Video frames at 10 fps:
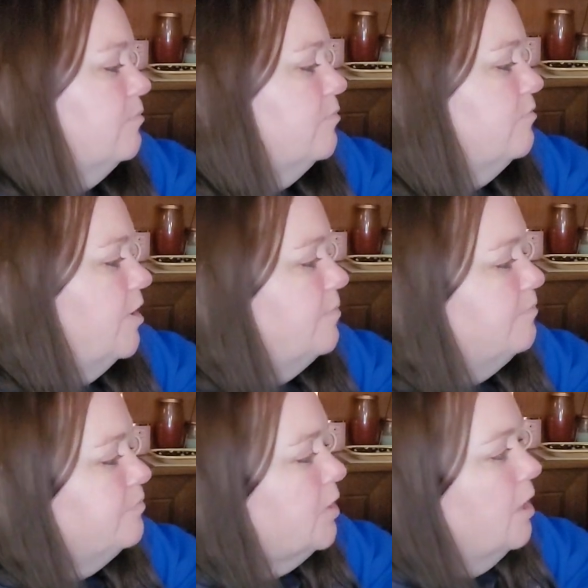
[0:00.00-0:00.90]
It's fun.
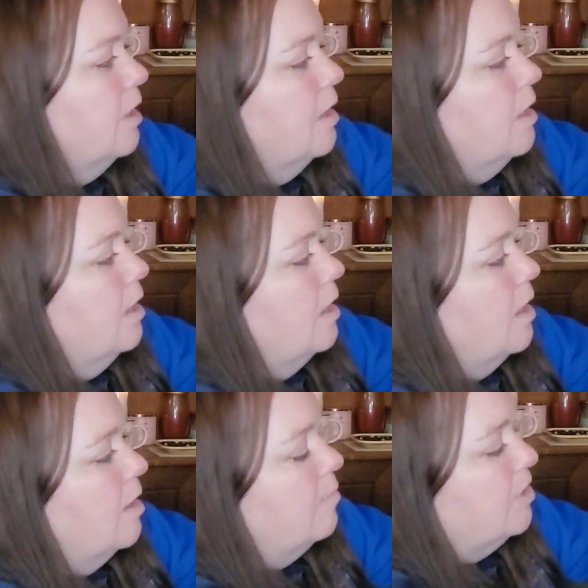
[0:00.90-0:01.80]

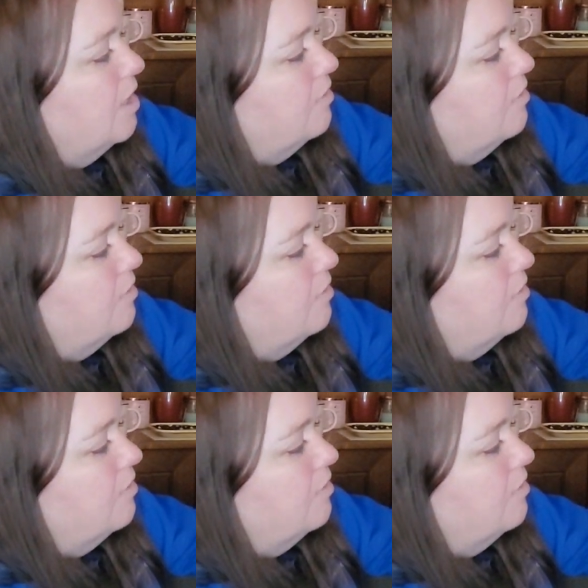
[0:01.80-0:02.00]
But yeah,